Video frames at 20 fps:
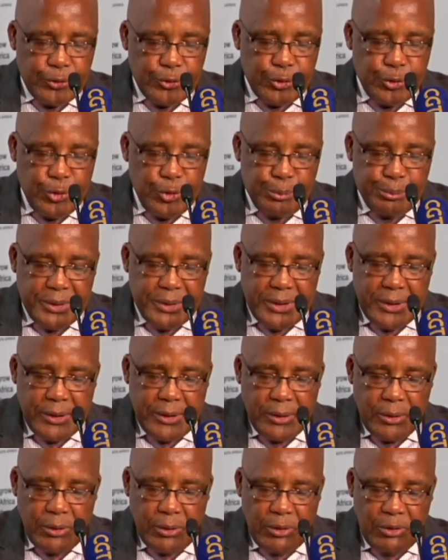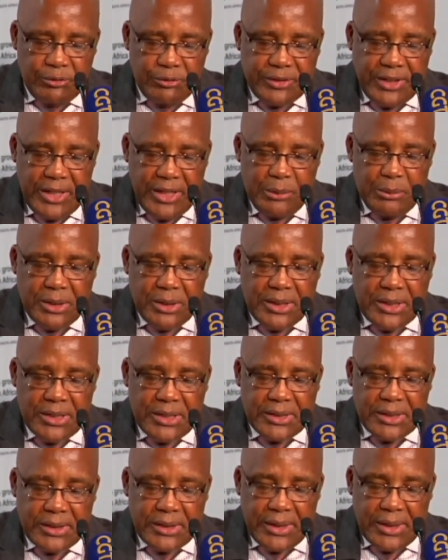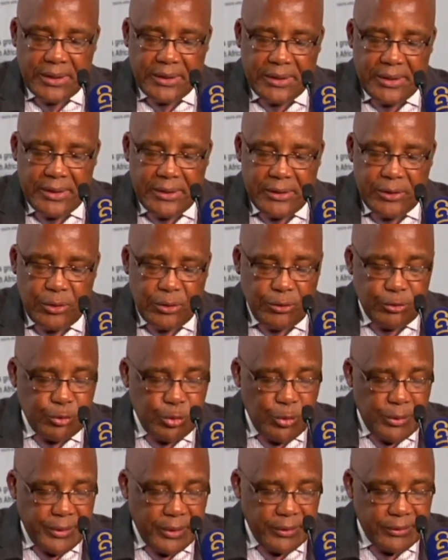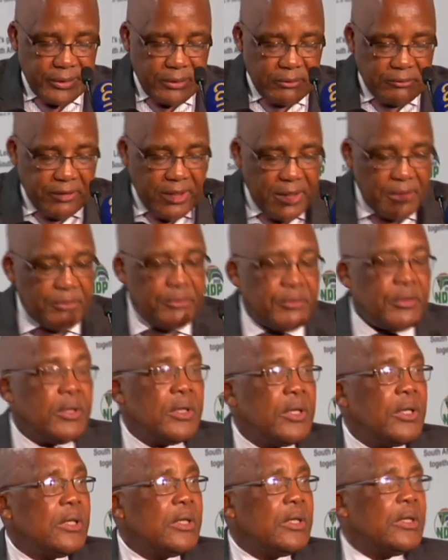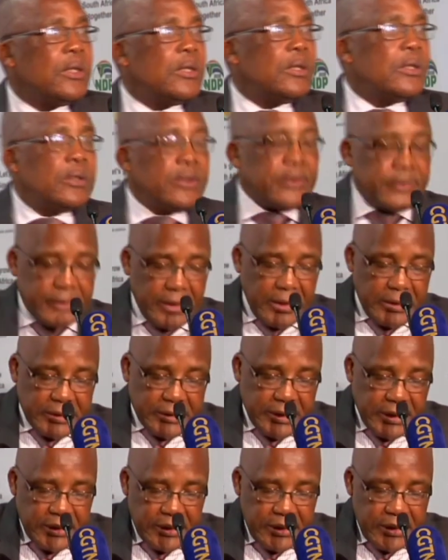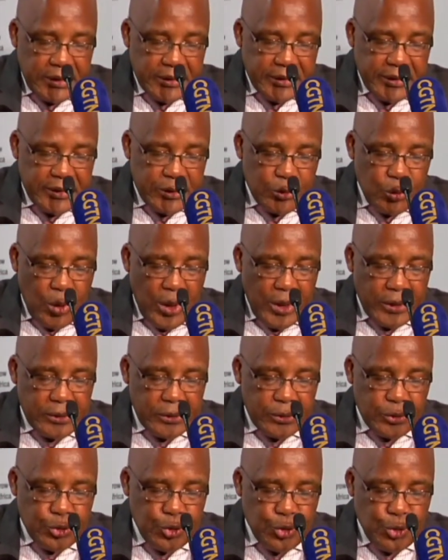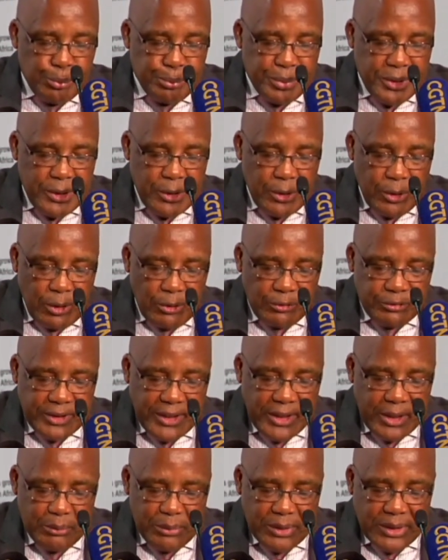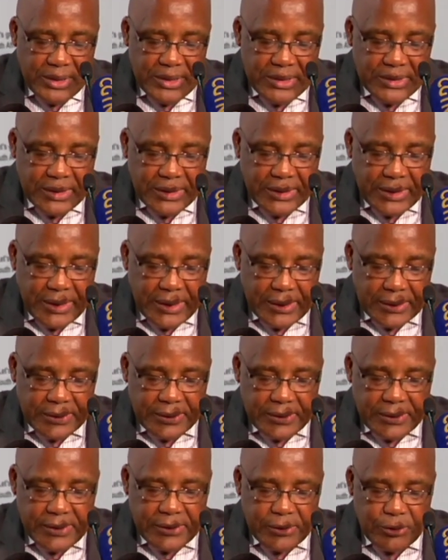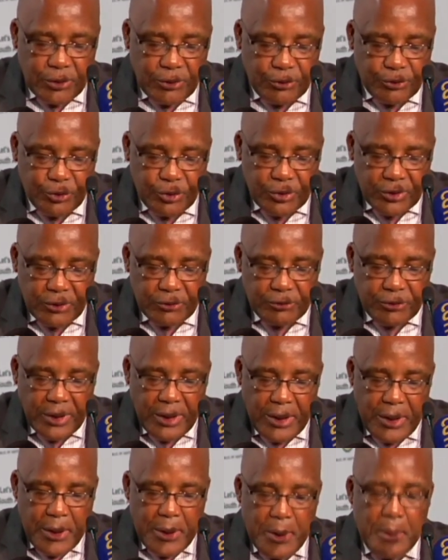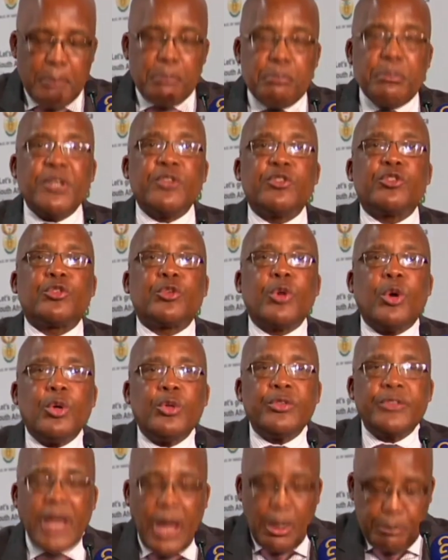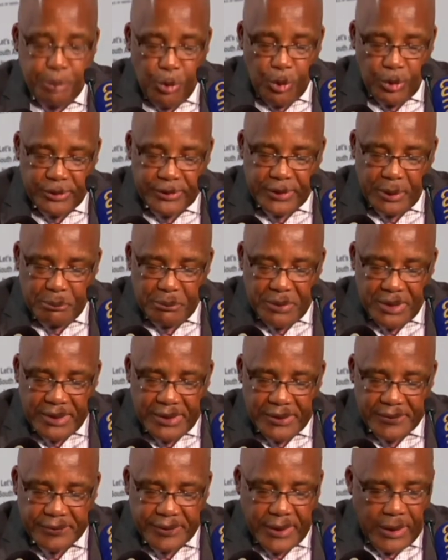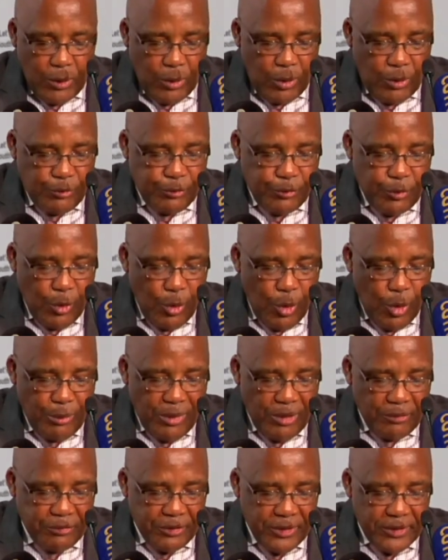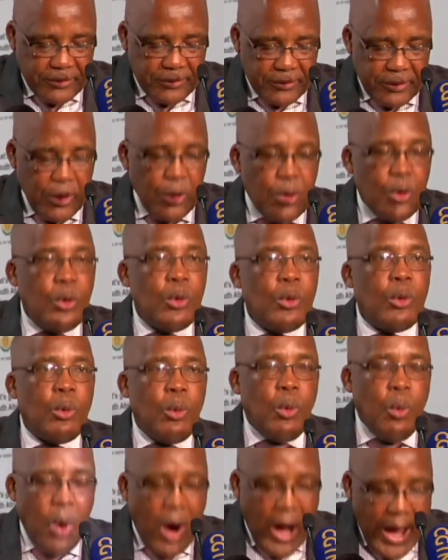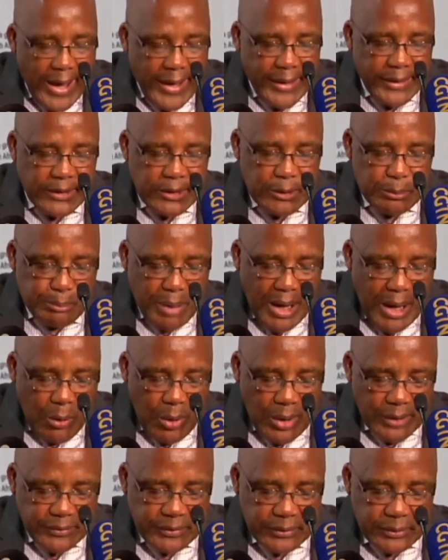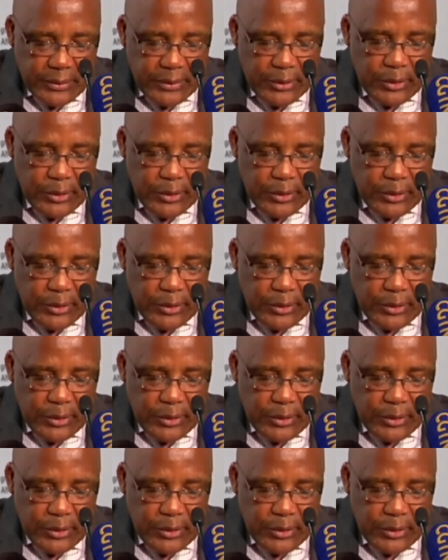2B of the Immigration Act 13 of 2005. Section 31 2B of the Immigration Act 13 of 2005 bestows upon the Minister of Home Affairs wide powers